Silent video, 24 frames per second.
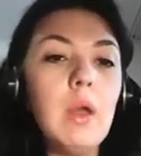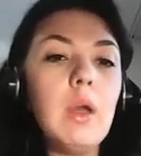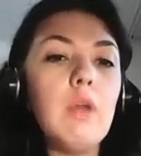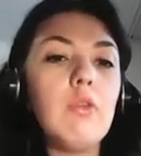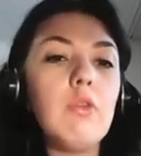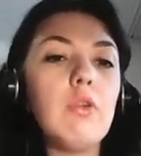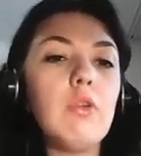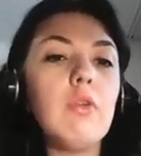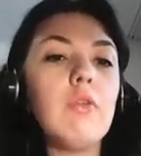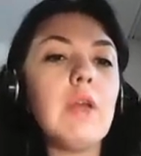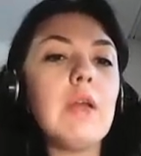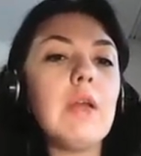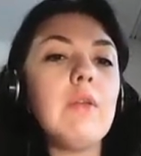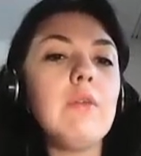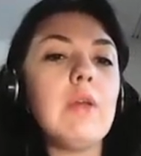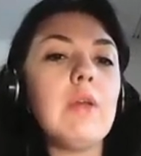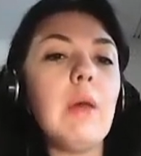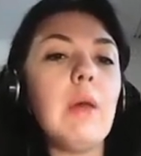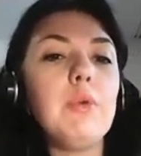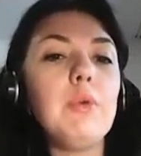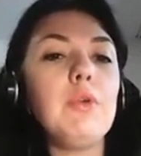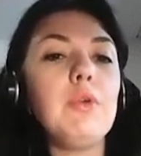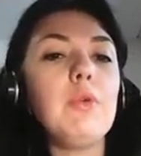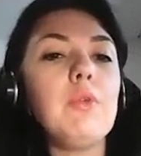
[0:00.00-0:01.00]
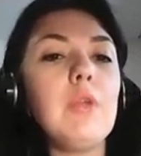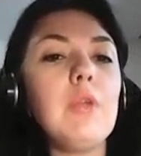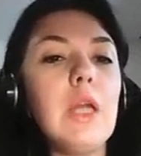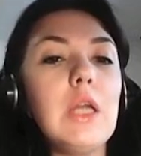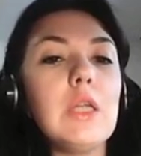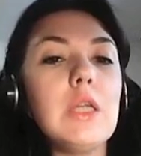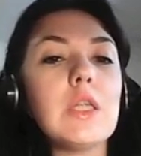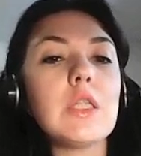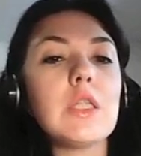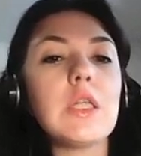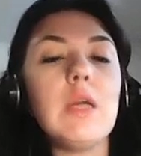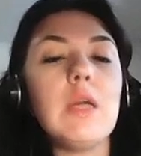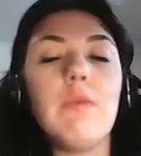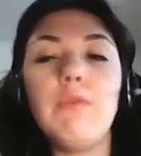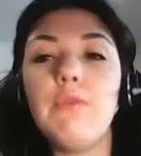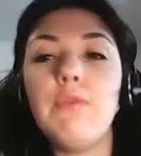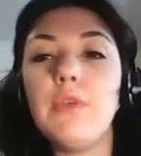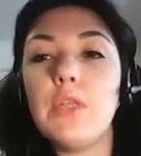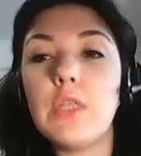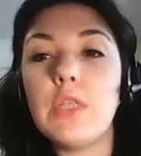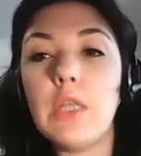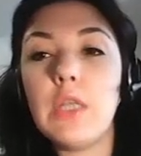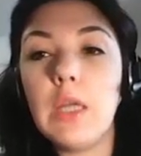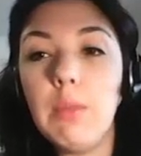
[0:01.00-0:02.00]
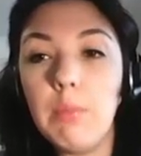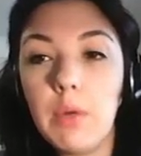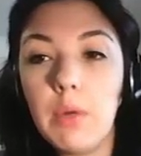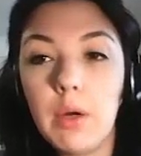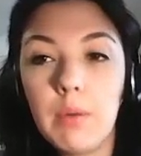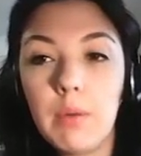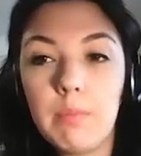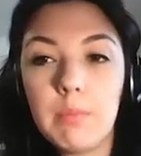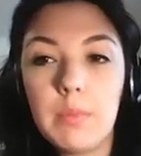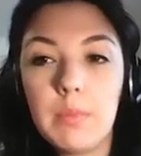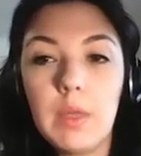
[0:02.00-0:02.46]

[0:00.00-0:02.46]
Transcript: So then subcutaneous emphysema.